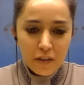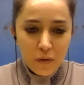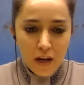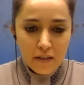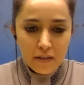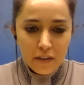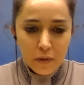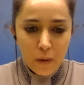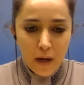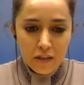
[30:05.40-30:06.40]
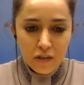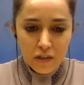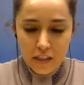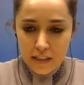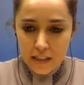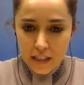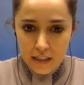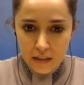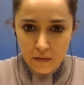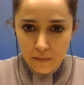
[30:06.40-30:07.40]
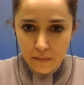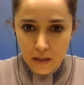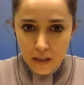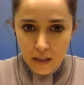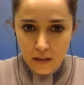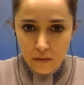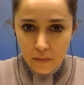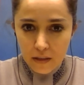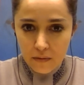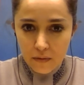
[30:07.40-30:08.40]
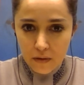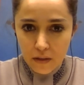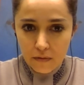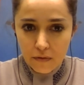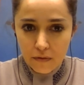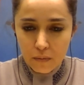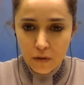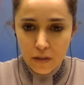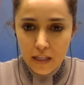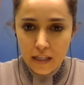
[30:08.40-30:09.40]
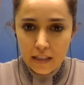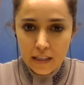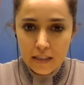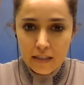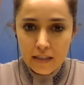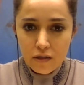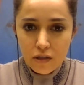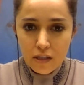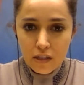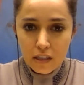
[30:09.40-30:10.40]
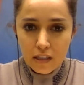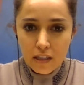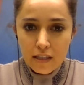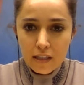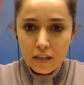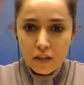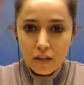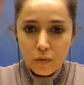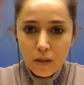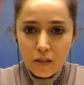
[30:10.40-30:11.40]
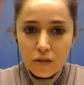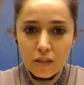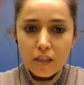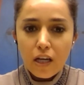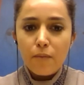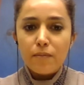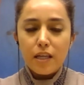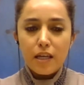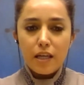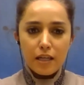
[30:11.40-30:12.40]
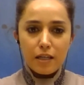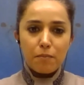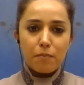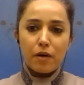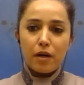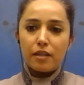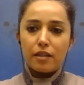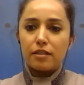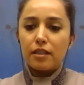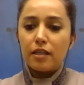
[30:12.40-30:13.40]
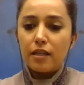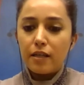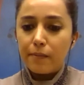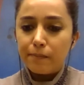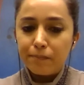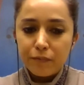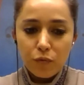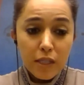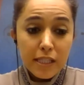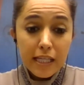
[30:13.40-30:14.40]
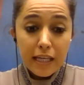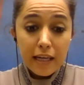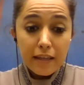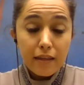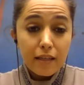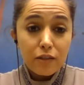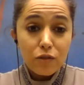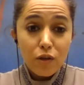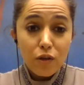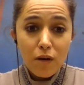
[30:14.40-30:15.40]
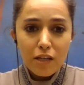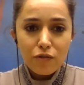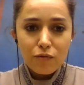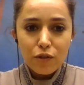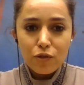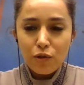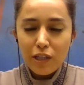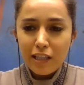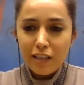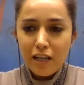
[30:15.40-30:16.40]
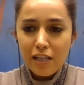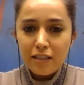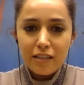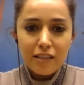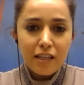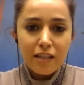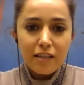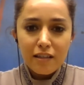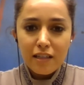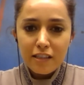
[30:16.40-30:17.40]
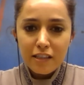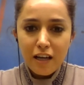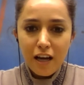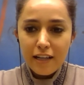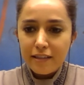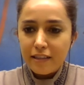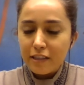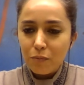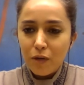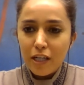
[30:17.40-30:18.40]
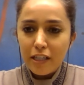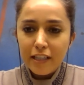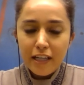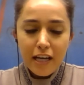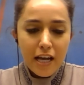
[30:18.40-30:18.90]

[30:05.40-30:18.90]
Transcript: no other questions, I'll, leave, uh, I'll wait for a few more seconds just in case another question comes in. But um, once again, thank you so much for joining us. Uh, thanks, Kyle. Thanks, Mark.